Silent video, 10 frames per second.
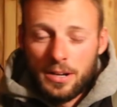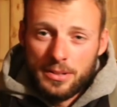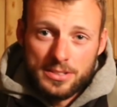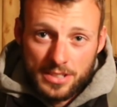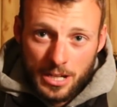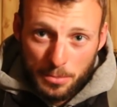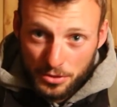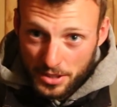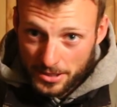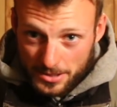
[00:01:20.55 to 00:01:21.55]
I mean, there's a couple
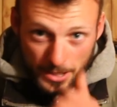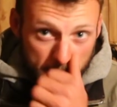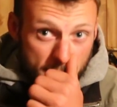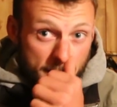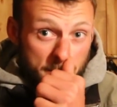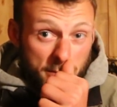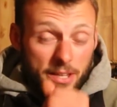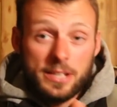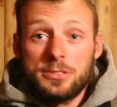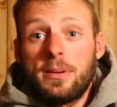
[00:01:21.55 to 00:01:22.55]
things that
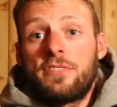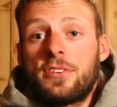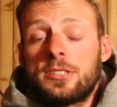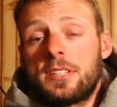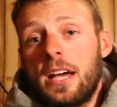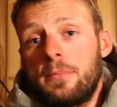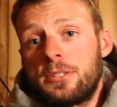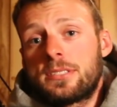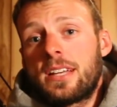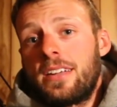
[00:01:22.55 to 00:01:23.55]
probably, because it was my first time,
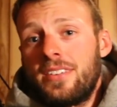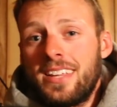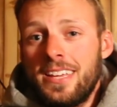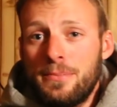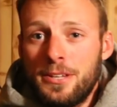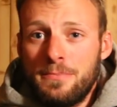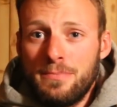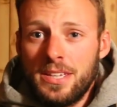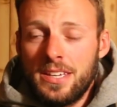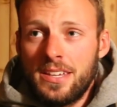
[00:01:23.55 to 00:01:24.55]
just kind of inhibited
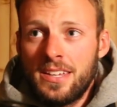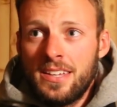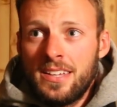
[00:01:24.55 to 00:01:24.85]
me